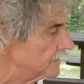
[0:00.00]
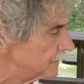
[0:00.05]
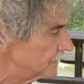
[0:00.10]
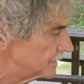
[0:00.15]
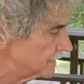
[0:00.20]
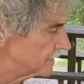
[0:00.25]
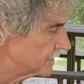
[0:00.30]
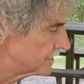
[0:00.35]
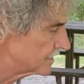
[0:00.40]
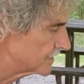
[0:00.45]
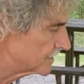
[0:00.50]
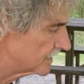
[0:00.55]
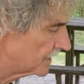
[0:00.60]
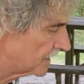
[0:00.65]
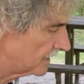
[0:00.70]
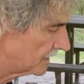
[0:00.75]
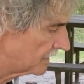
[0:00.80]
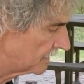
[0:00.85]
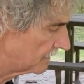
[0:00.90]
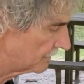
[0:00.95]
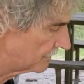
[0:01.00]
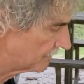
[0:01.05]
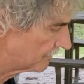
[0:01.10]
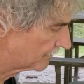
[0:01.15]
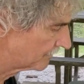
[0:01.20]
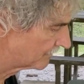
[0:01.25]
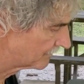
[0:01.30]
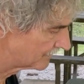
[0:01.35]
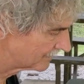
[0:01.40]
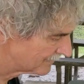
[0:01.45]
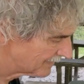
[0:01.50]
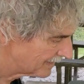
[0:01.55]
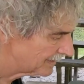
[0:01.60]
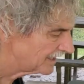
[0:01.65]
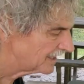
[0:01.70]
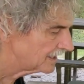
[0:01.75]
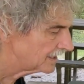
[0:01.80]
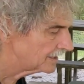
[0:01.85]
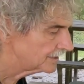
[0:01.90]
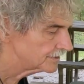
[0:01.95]
is a
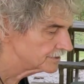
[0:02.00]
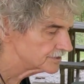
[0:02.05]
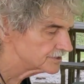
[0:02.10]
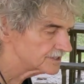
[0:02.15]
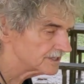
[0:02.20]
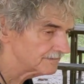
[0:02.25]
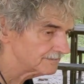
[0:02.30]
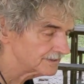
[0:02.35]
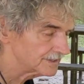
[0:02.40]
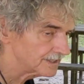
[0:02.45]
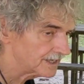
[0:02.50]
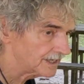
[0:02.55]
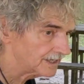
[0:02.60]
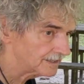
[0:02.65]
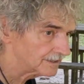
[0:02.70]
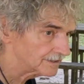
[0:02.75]
little under $7.